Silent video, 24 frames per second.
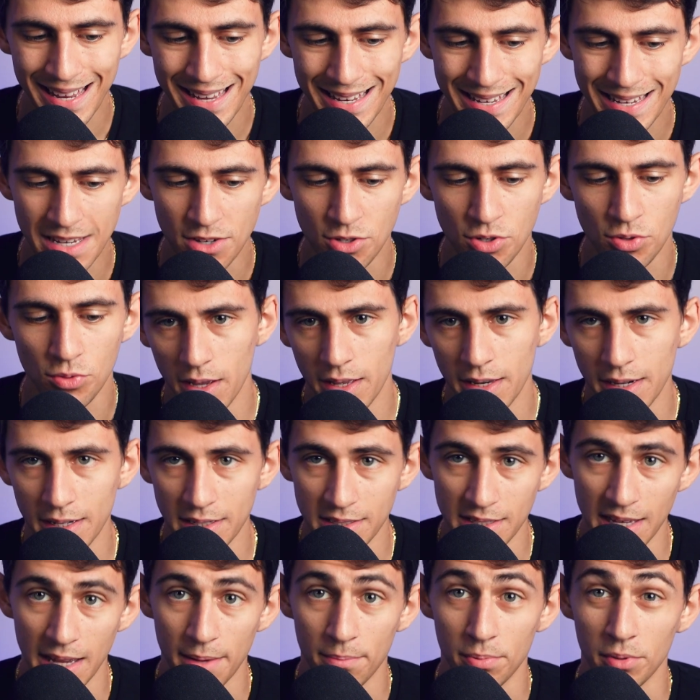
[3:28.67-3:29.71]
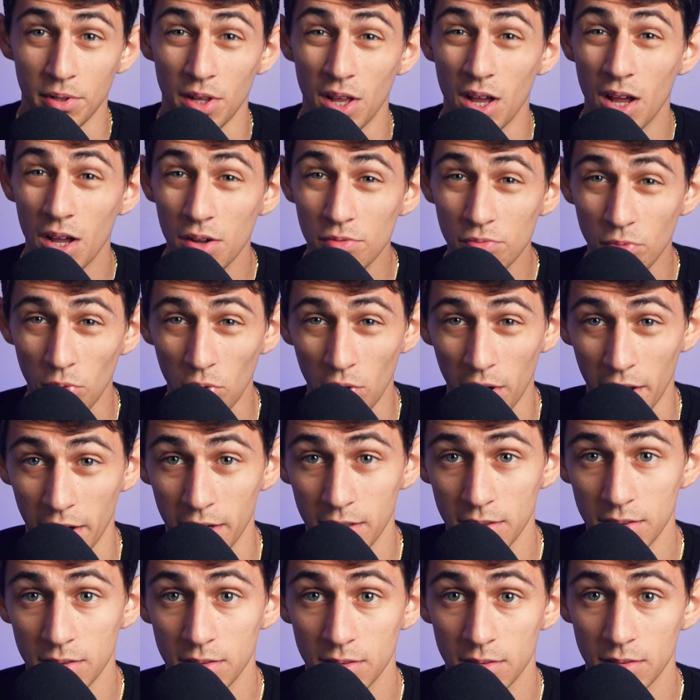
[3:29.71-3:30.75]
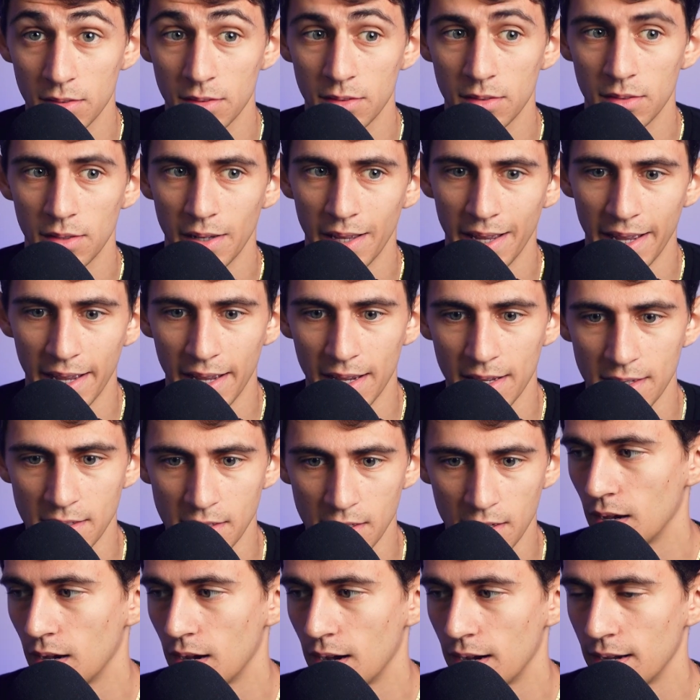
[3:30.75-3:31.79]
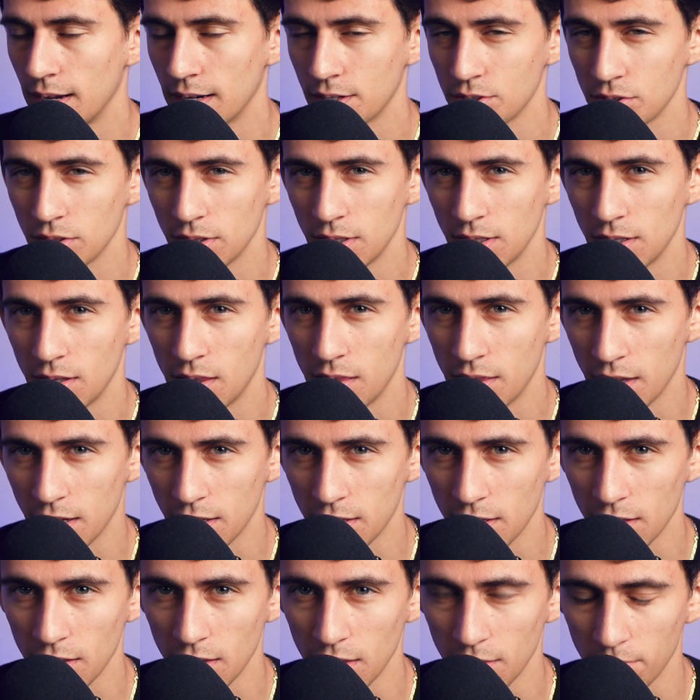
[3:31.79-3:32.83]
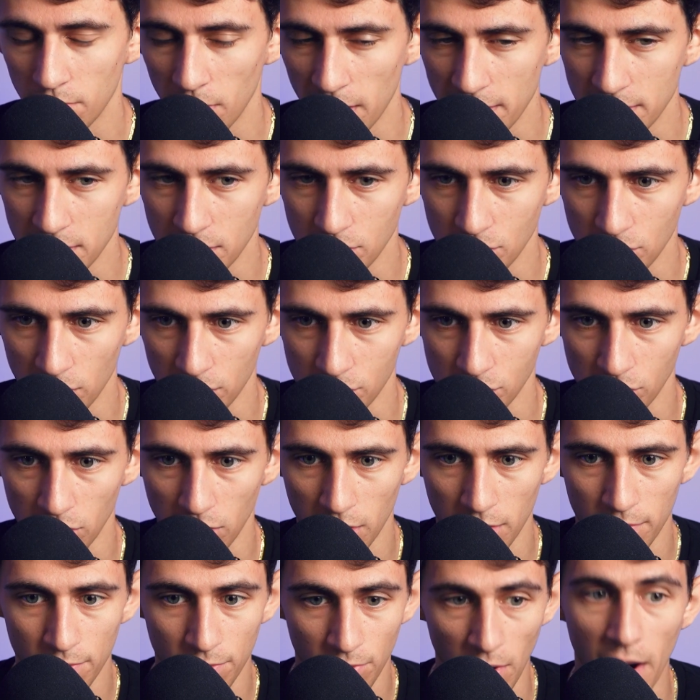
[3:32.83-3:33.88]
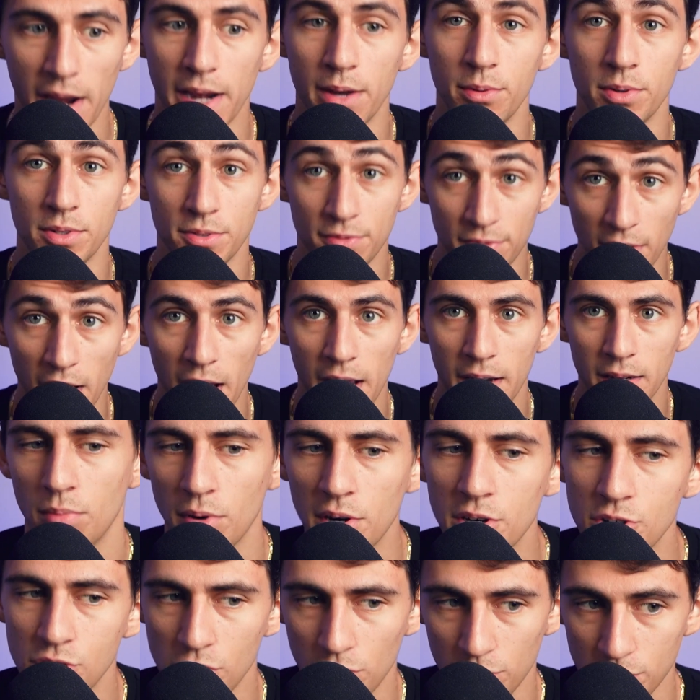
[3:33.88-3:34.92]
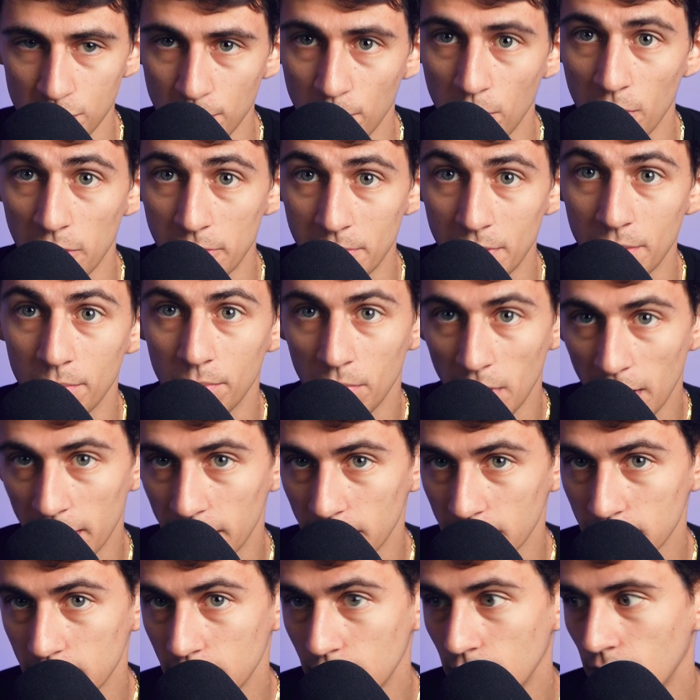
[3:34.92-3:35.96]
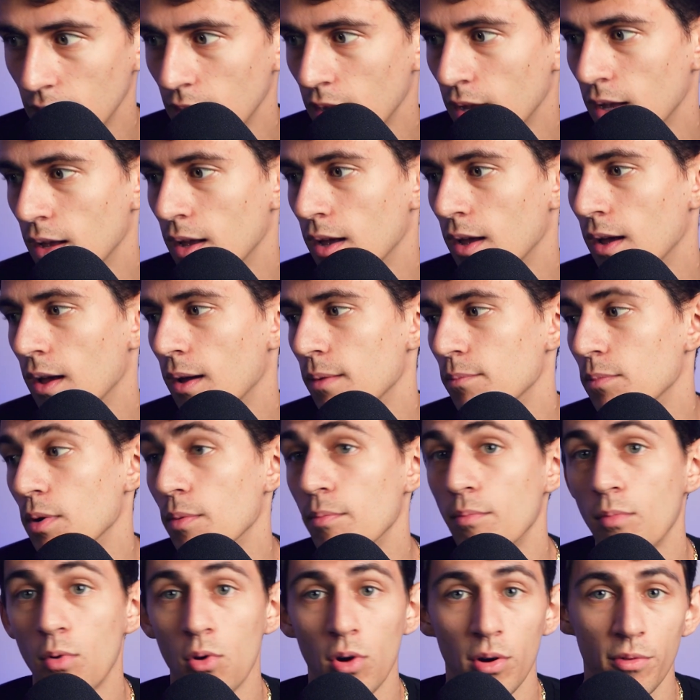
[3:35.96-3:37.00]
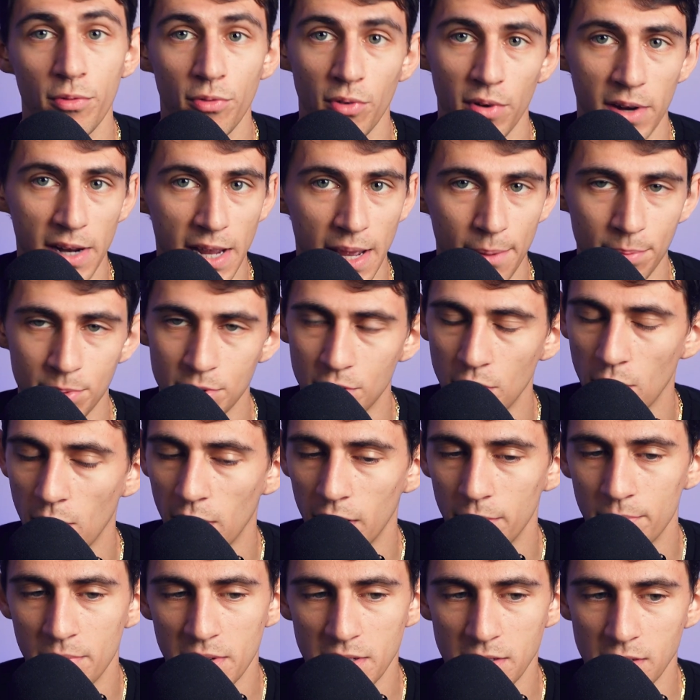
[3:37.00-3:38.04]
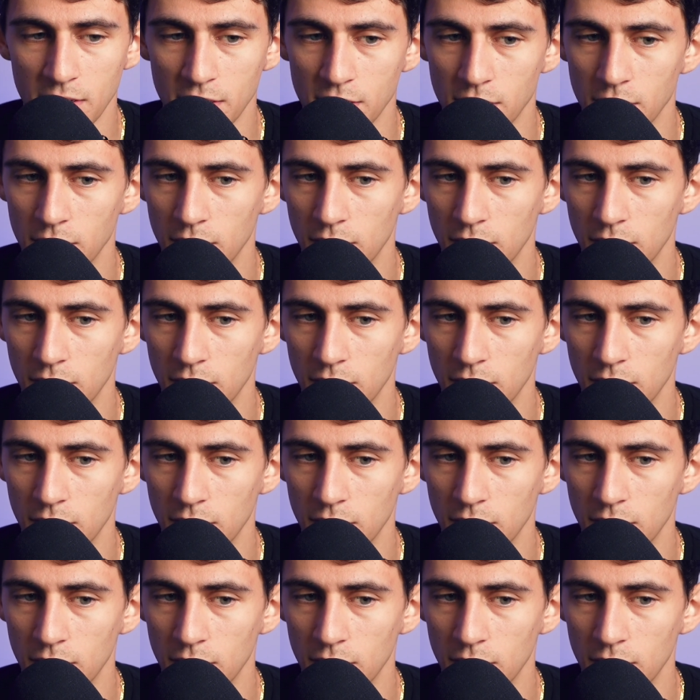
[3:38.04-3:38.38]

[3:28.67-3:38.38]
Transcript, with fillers: is an example of one as I actually think the pricing structure on Friday was fine. Pretty sure it was a premium product, but more free apps go out of business.